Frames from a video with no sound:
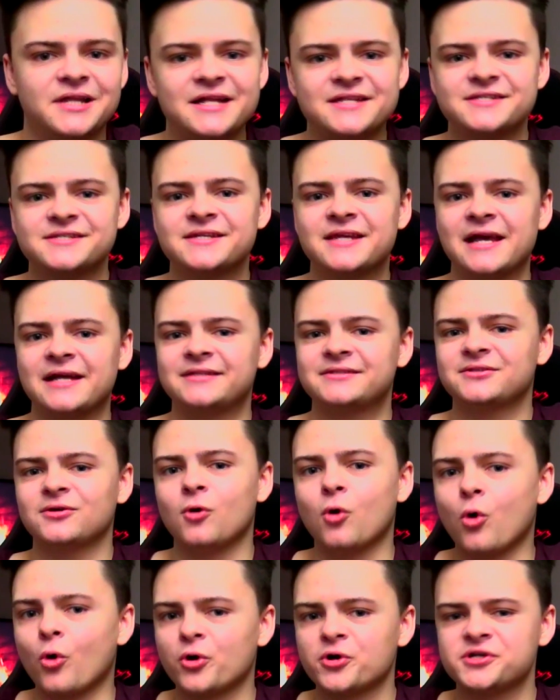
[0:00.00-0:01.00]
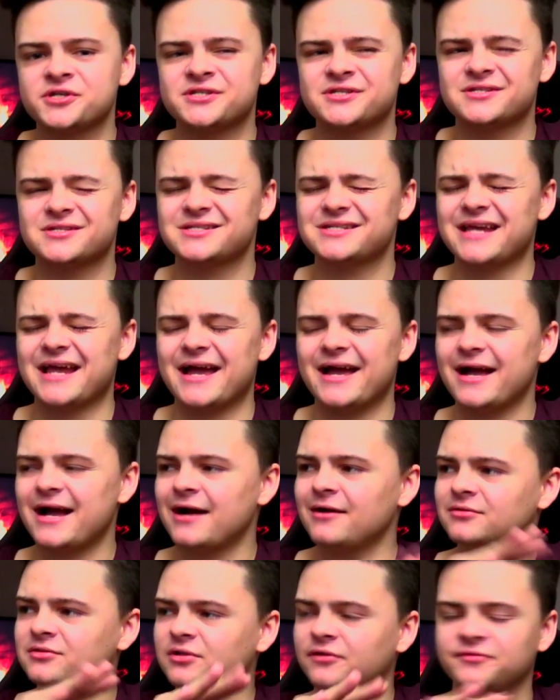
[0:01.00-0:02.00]
Let's get the horse
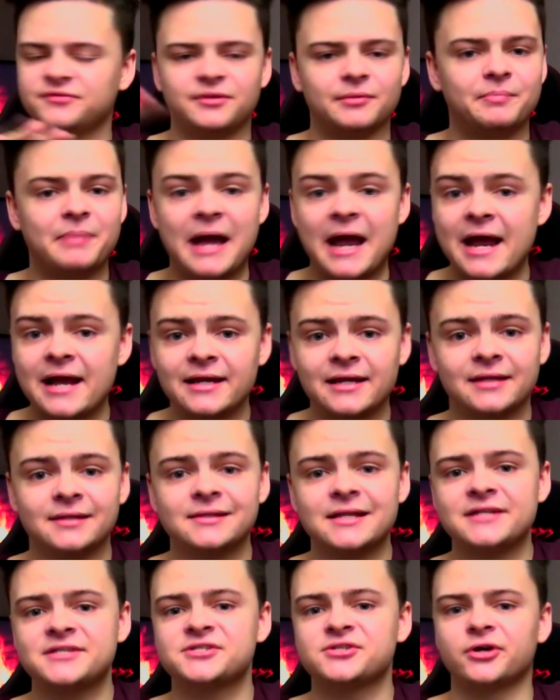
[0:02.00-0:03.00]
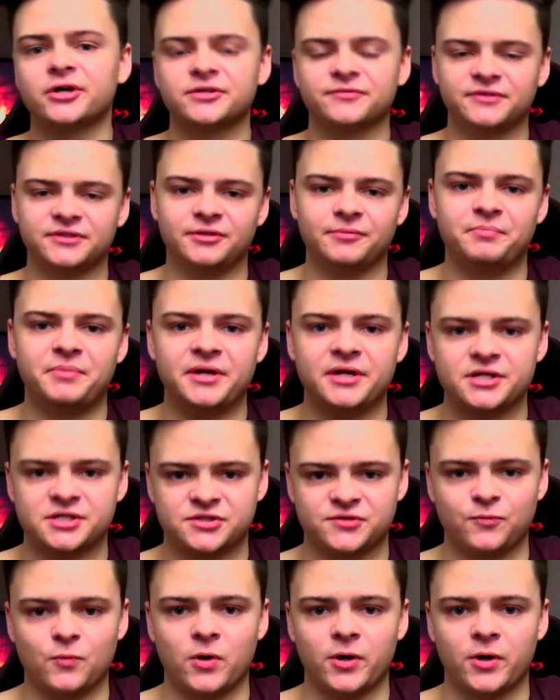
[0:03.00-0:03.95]
out of the bag and let's start with the biggest